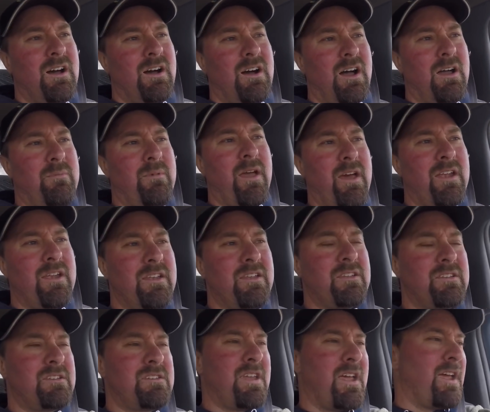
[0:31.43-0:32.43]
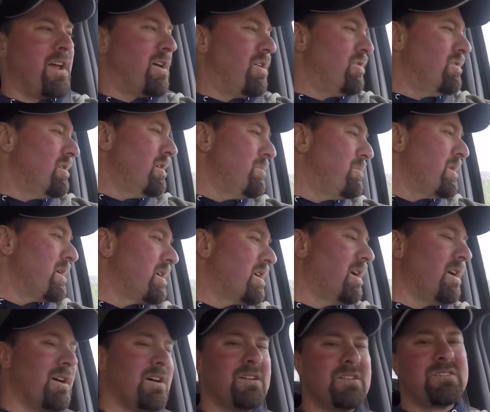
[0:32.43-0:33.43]
I'm headed into town
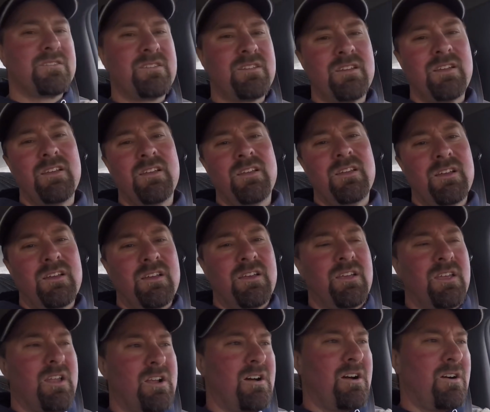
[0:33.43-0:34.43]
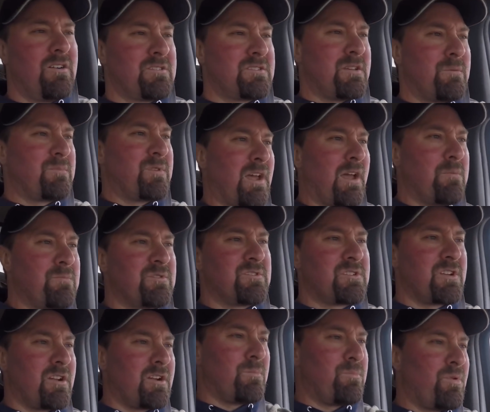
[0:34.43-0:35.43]
because you know how sometimes you
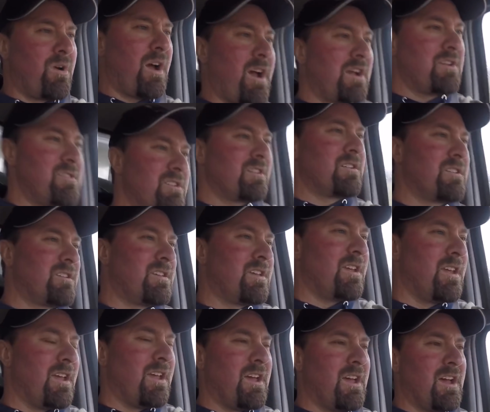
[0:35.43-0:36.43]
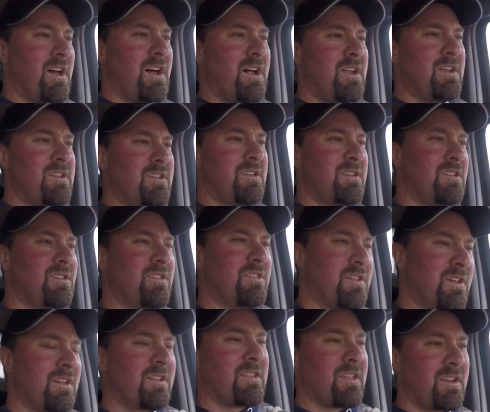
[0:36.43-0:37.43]
start a project and you
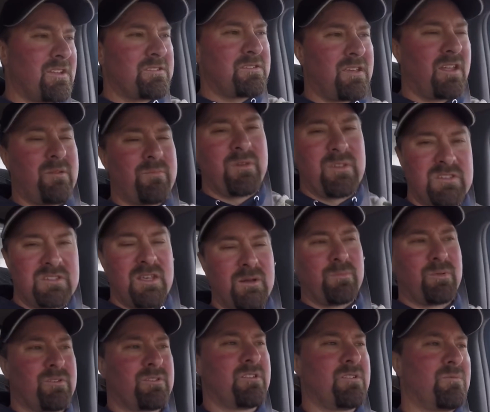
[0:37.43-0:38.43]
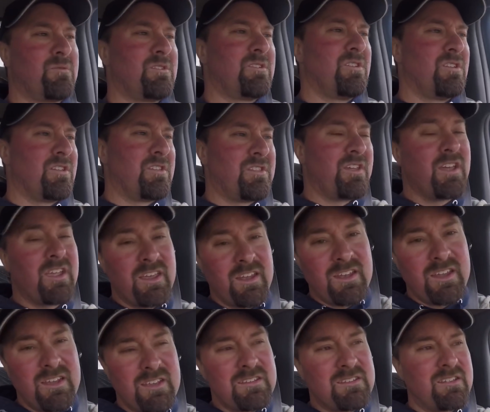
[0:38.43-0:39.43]
think that it's going to be simpler than what you think it
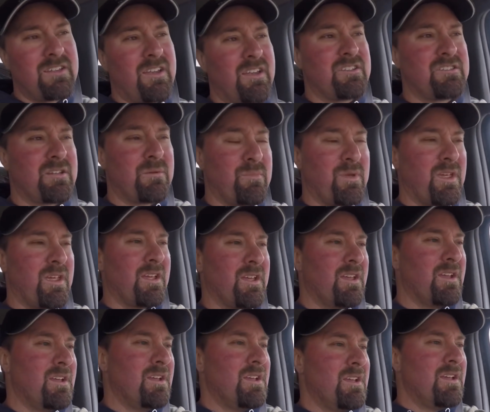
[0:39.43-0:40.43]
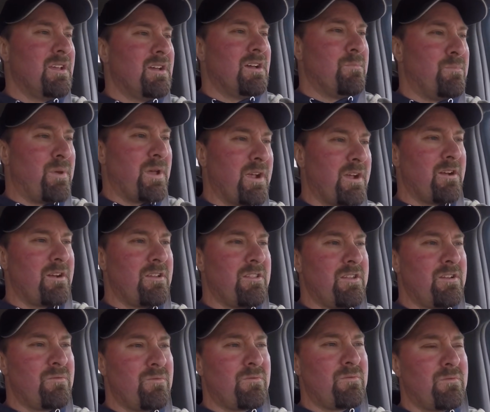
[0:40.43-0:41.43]
is, and it ends up being a
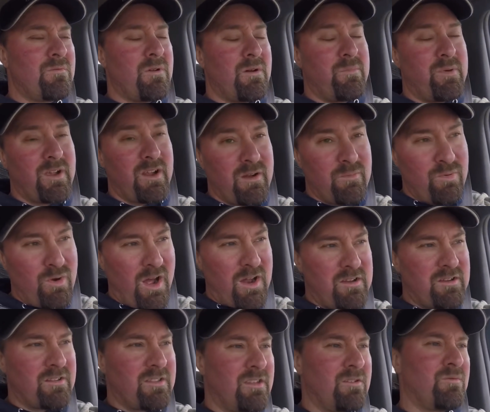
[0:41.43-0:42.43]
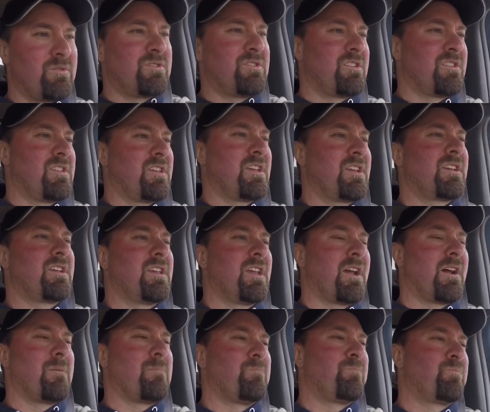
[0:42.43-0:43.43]
bigger project than what you think.
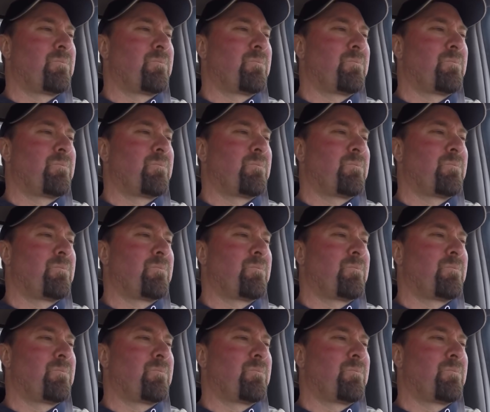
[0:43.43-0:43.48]
Yeah.